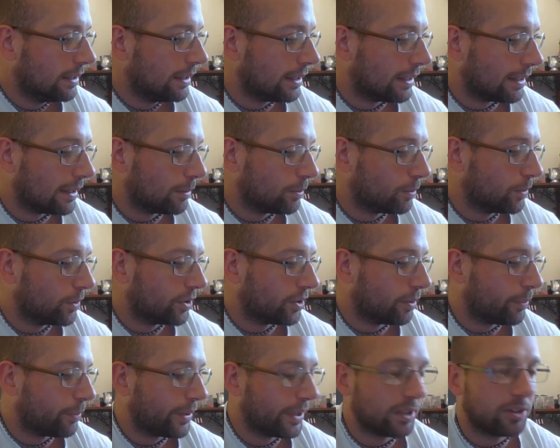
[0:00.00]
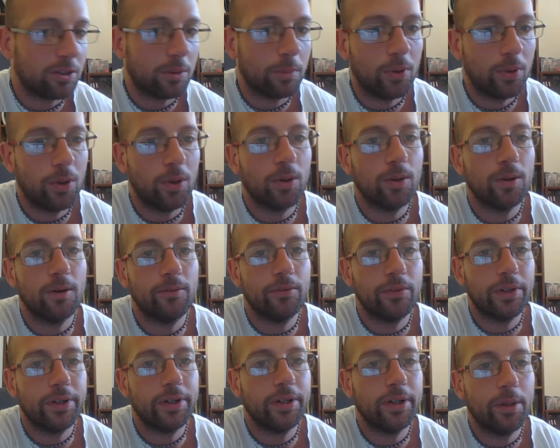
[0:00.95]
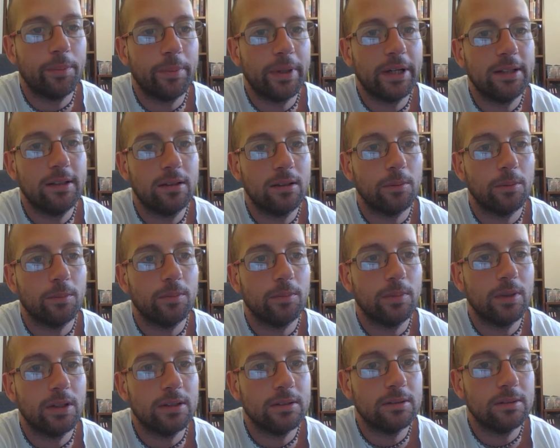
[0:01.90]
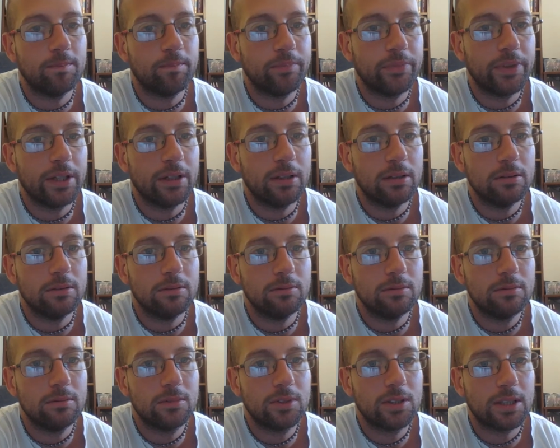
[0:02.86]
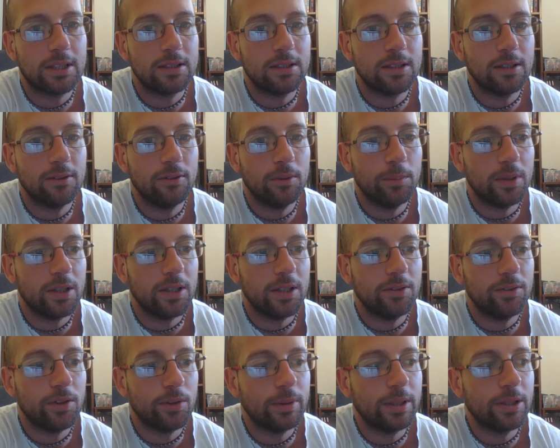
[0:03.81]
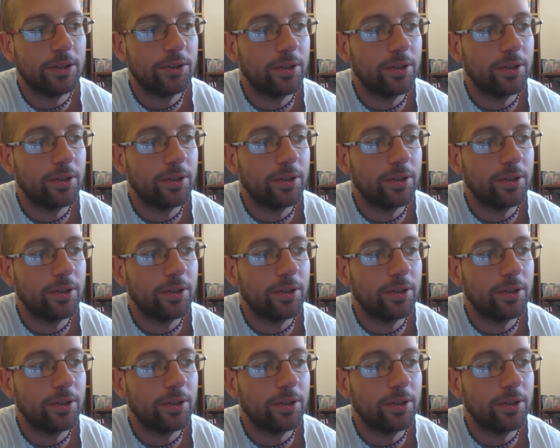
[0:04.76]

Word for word: was a big supporter of the Hermeticum and scientific beliefs as well.